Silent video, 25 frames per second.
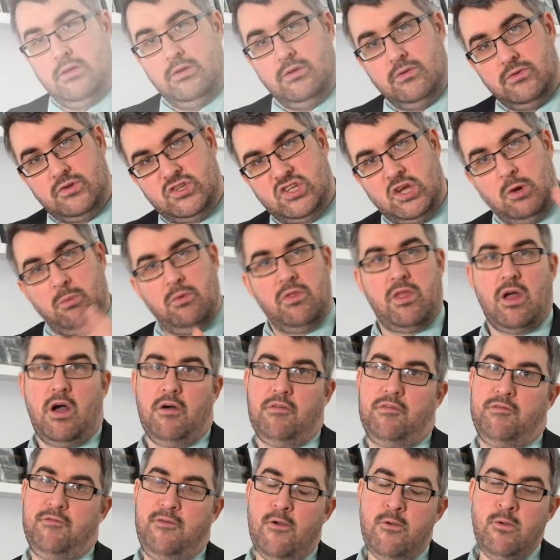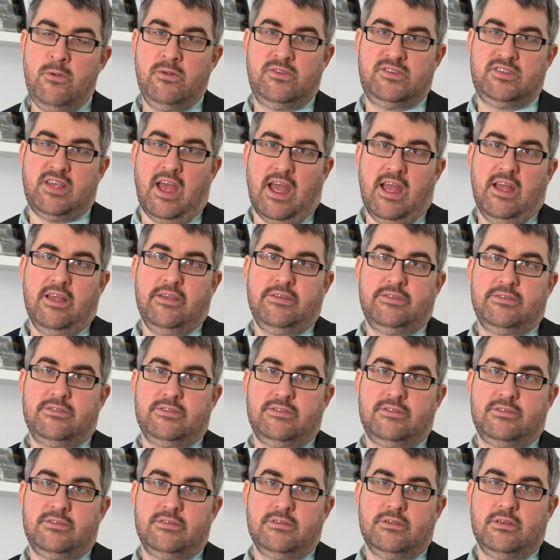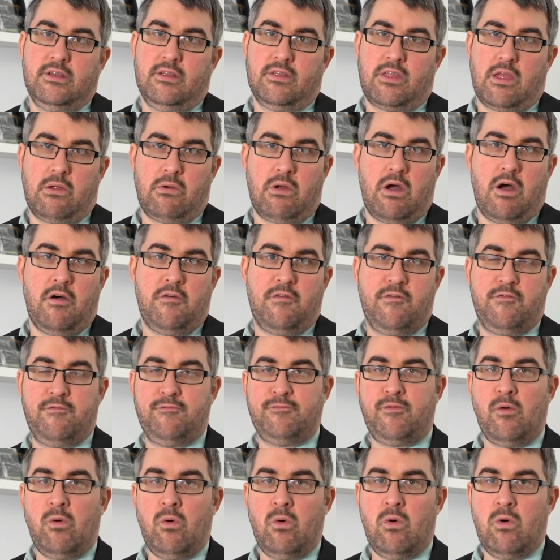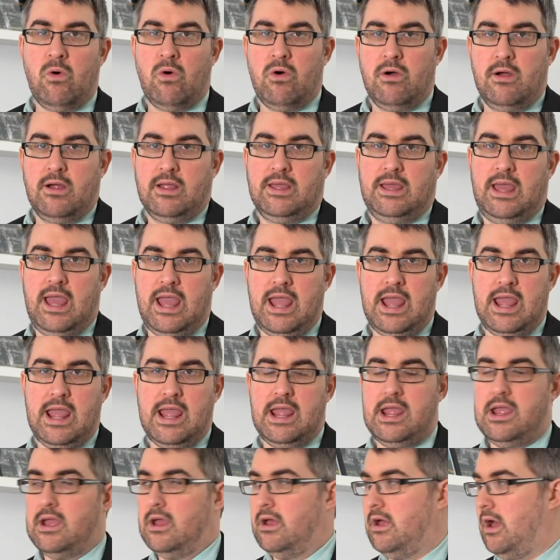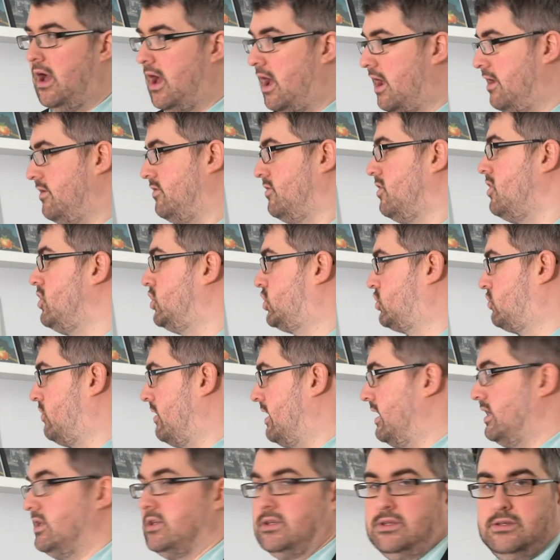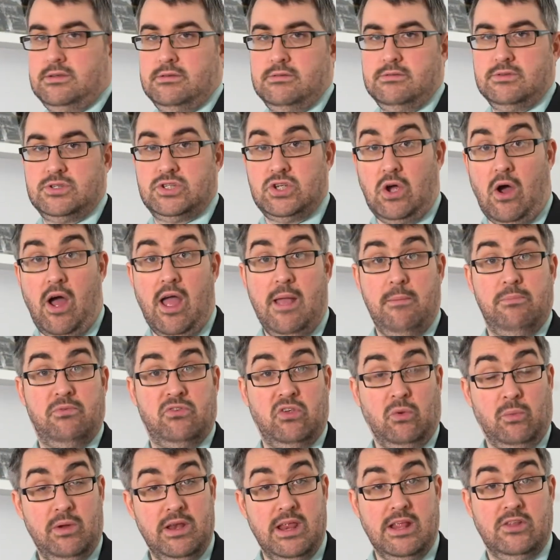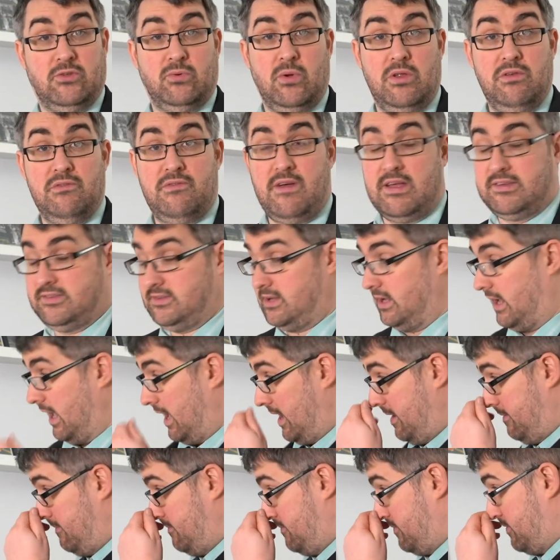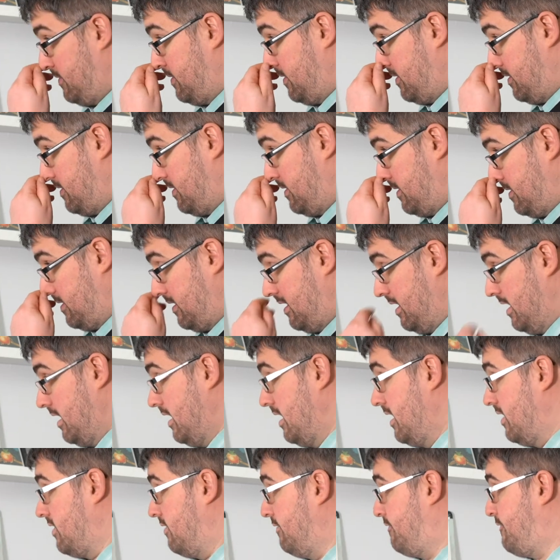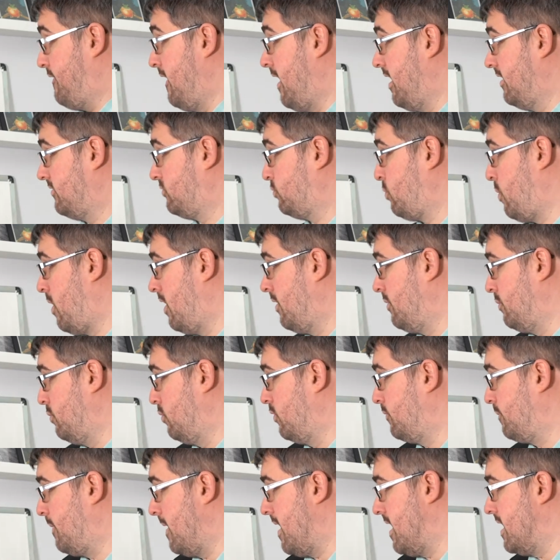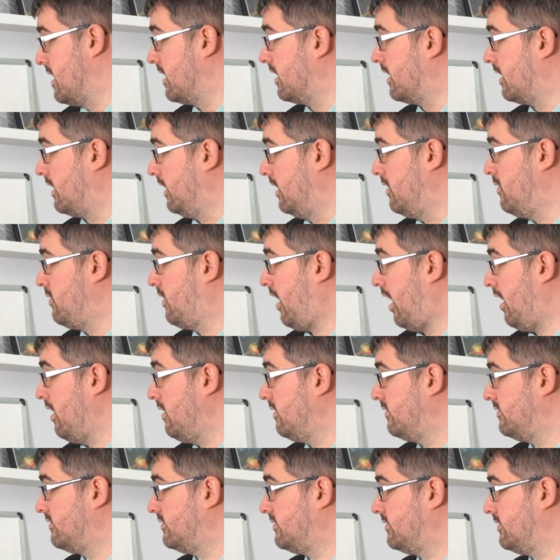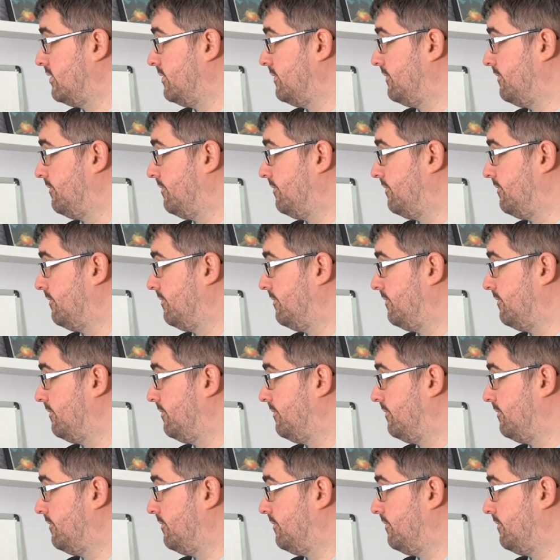so with our food tests, there are 4 key nutrient types that we need to investigate. The first one would be glucose,